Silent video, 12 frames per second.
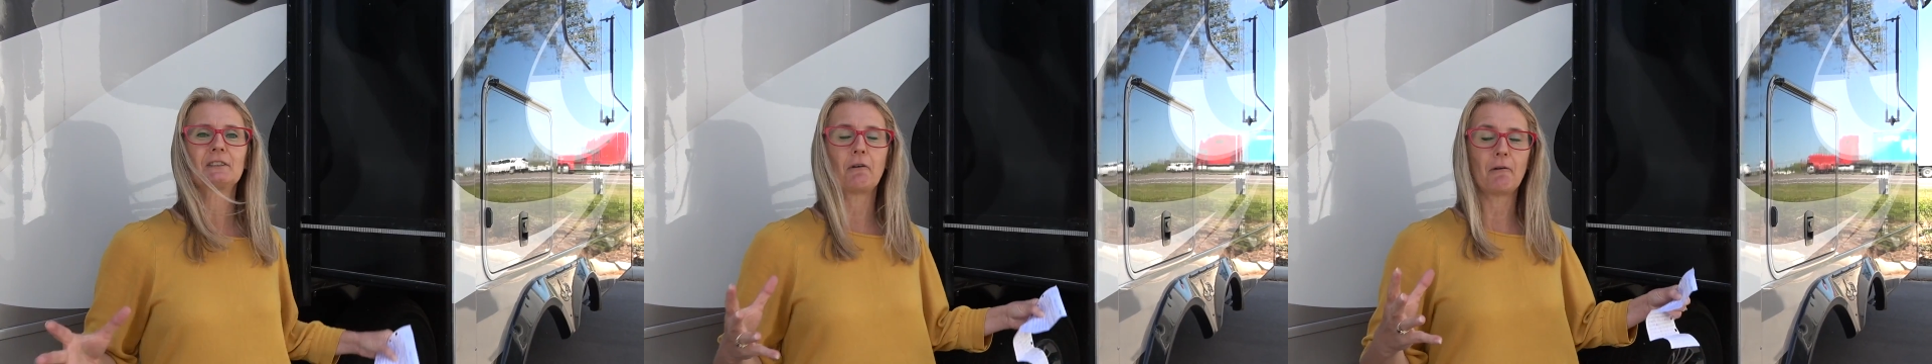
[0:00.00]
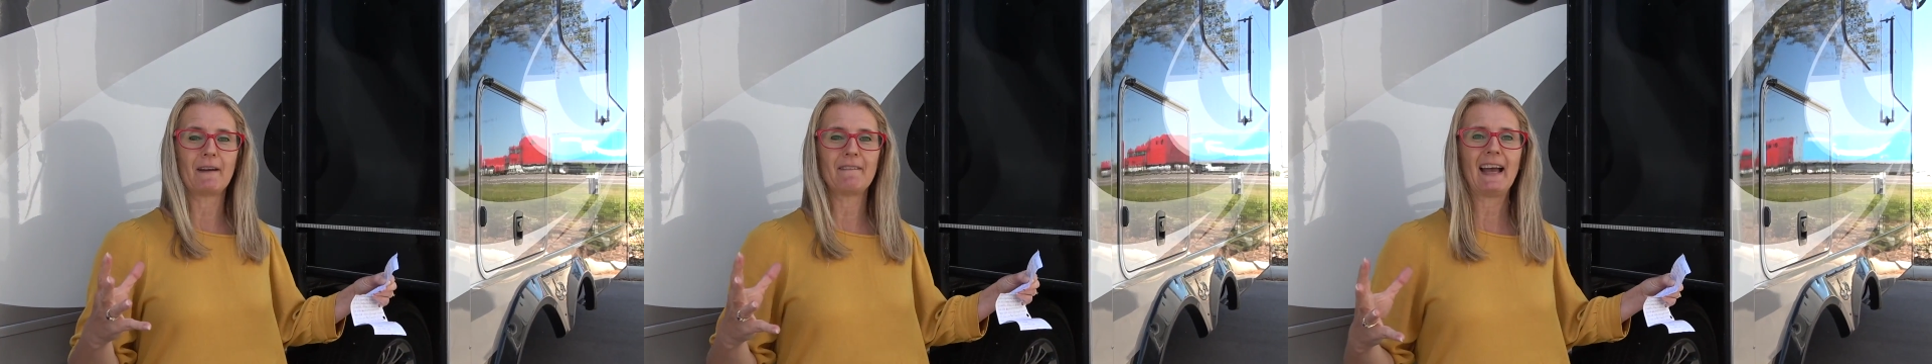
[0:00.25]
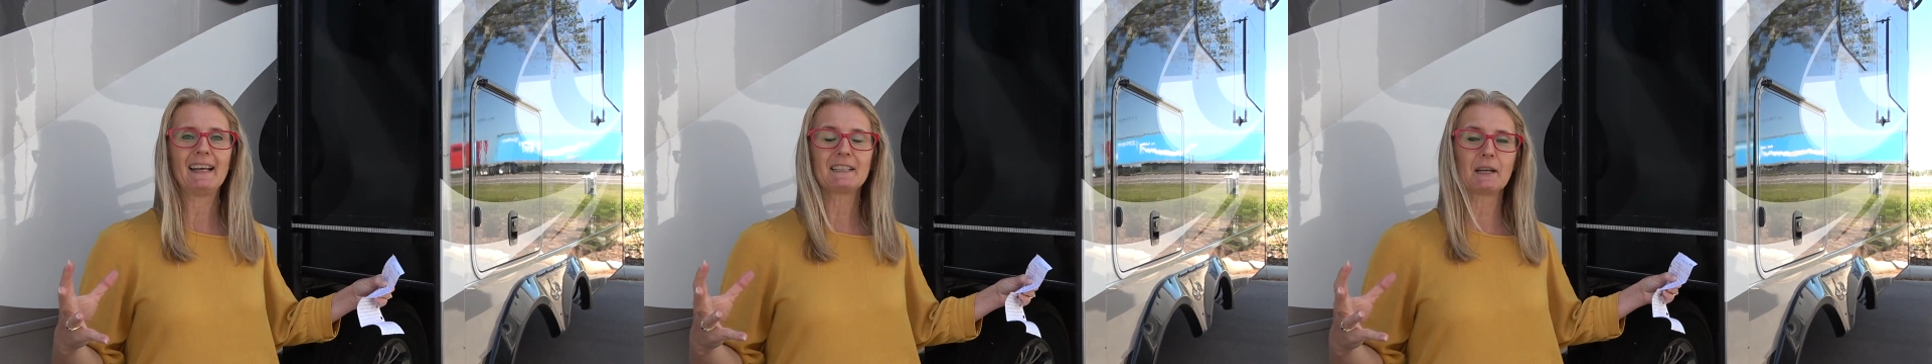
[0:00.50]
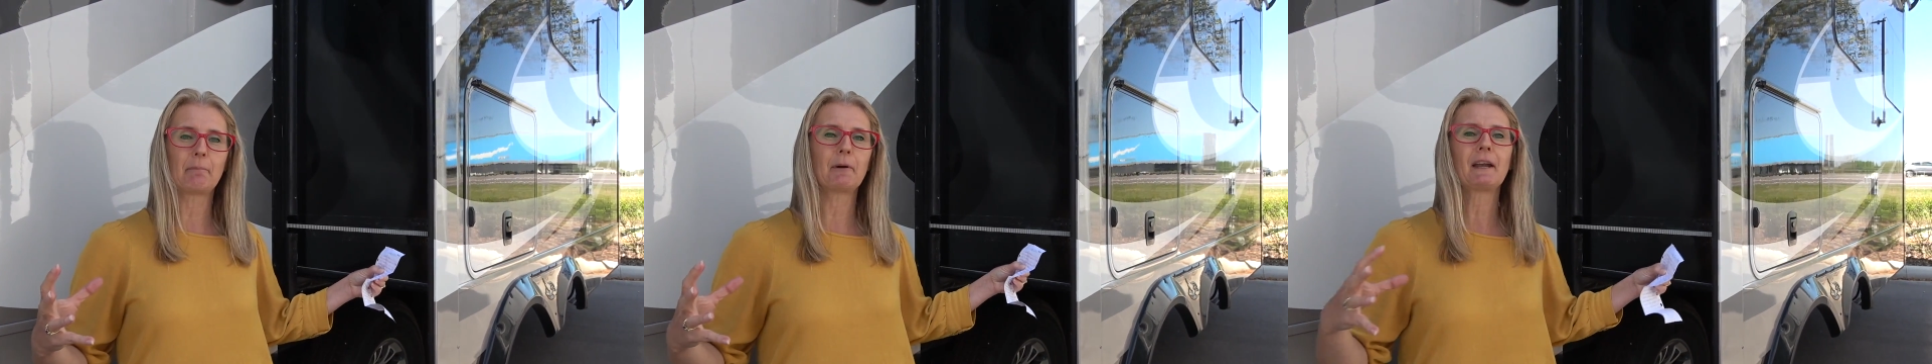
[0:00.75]
so I've had
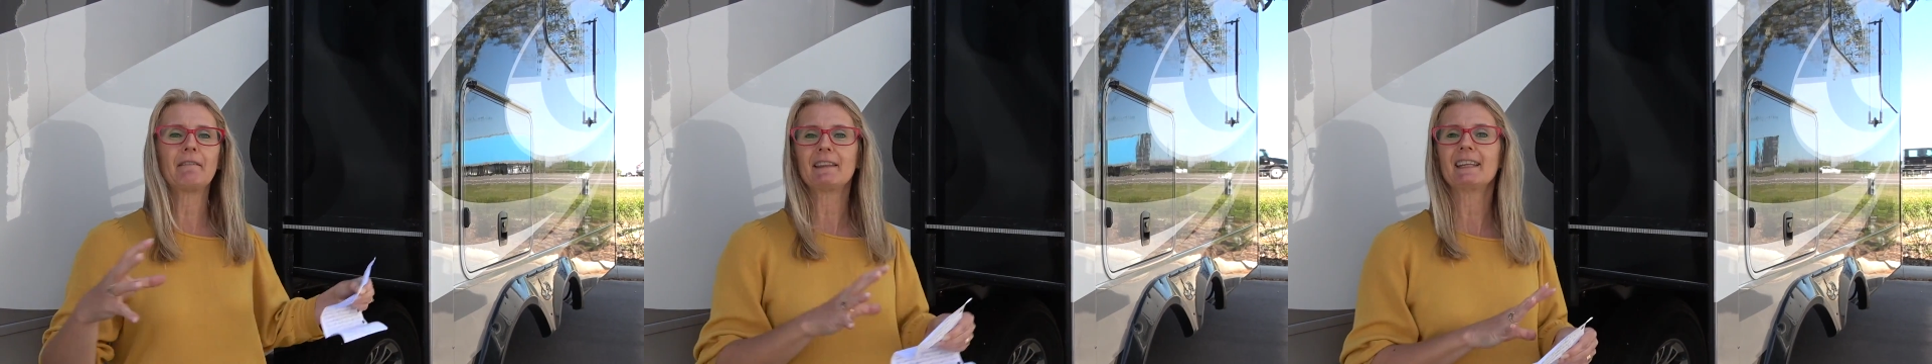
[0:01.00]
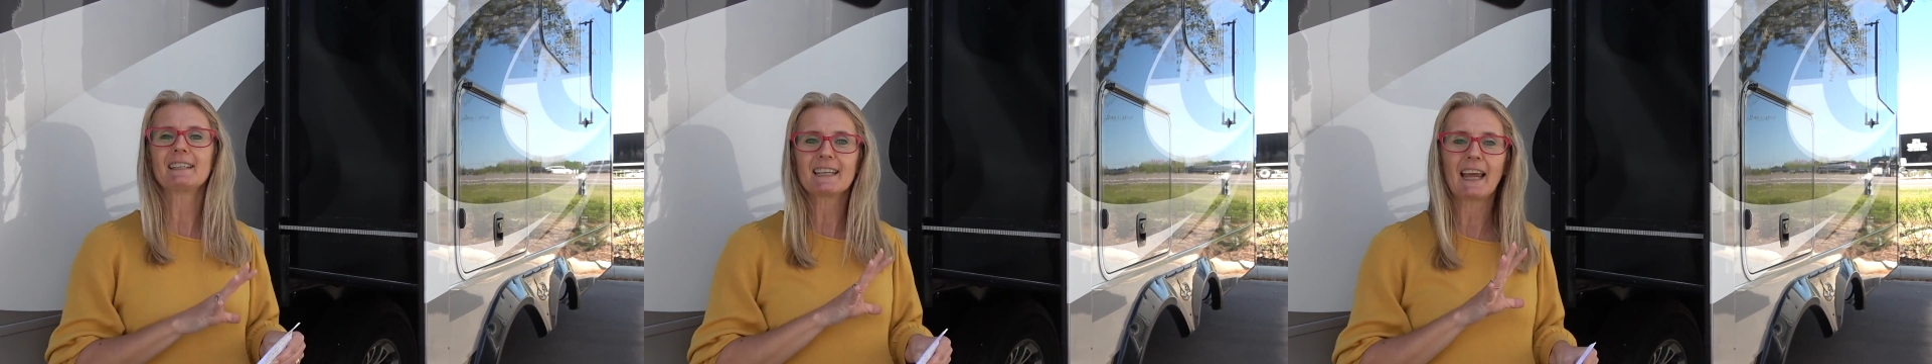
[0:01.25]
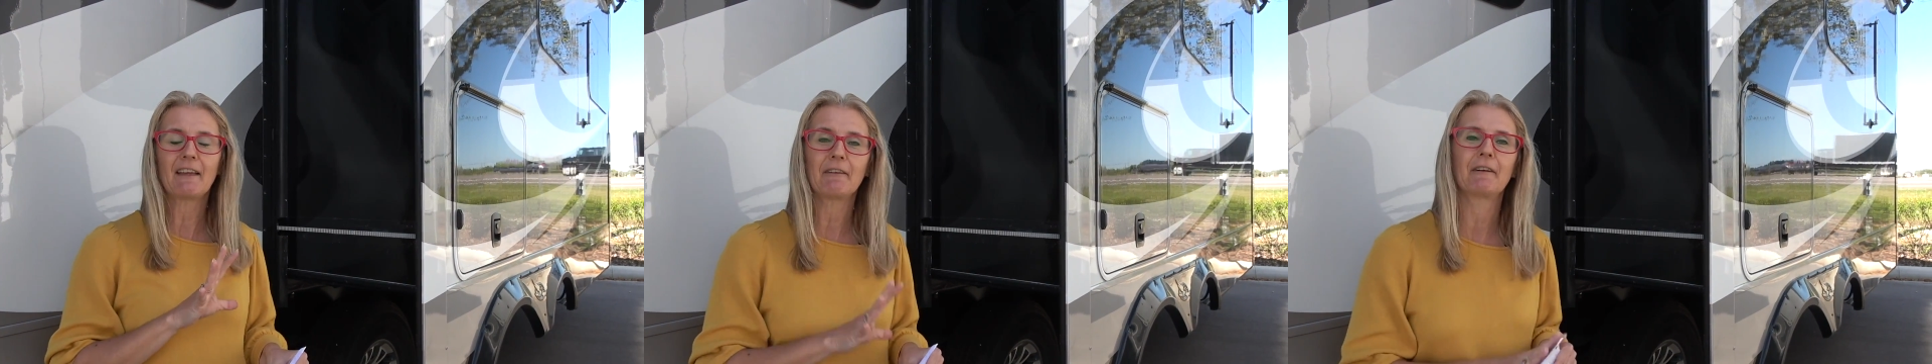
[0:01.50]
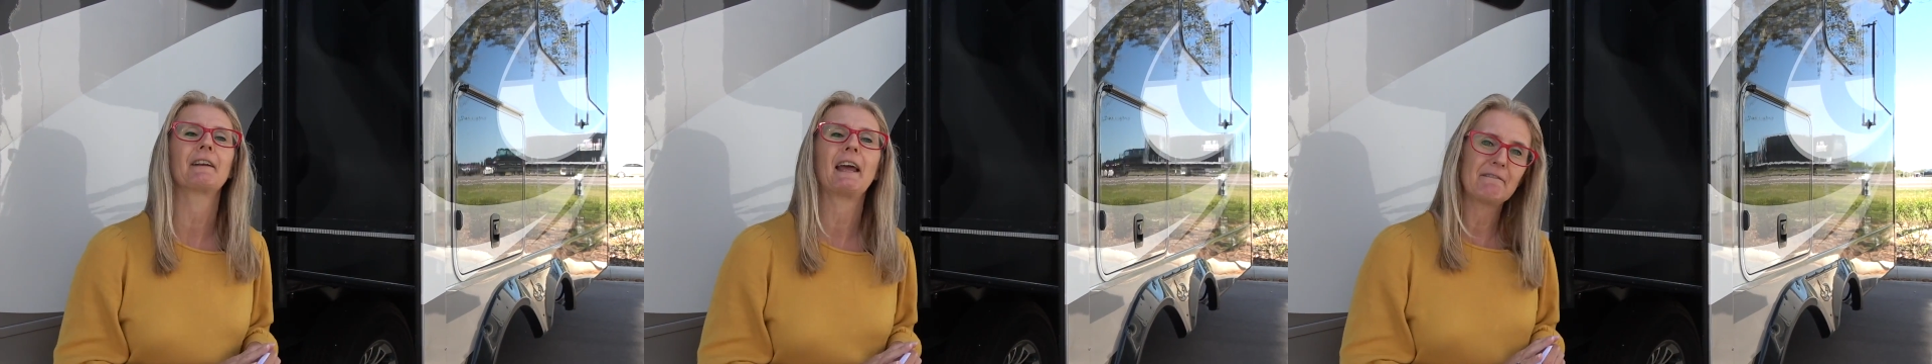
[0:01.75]
to put everything together
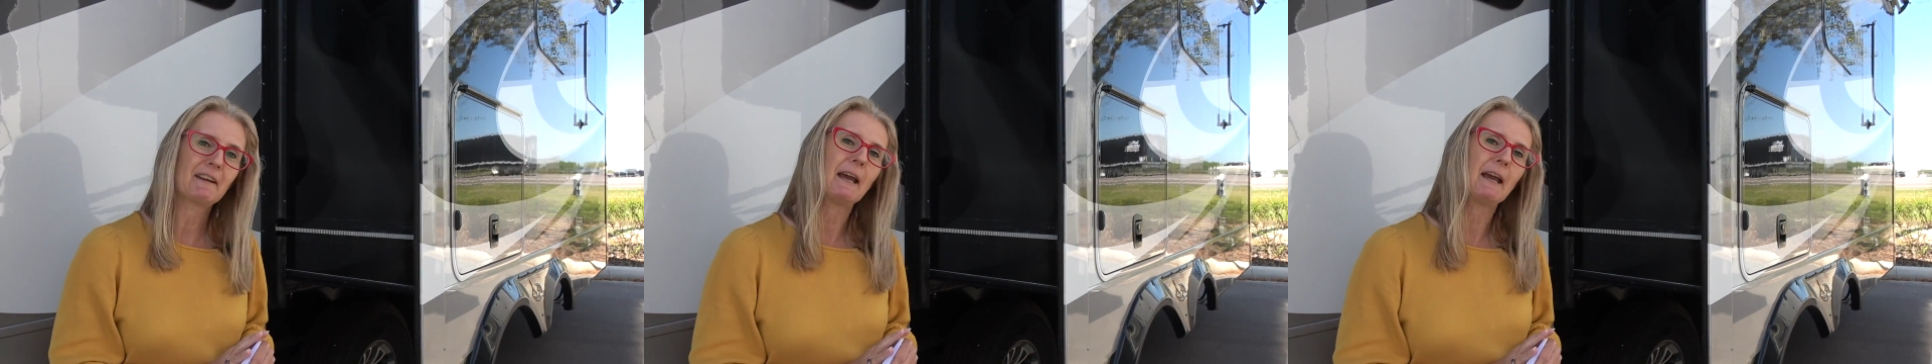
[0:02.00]
and I've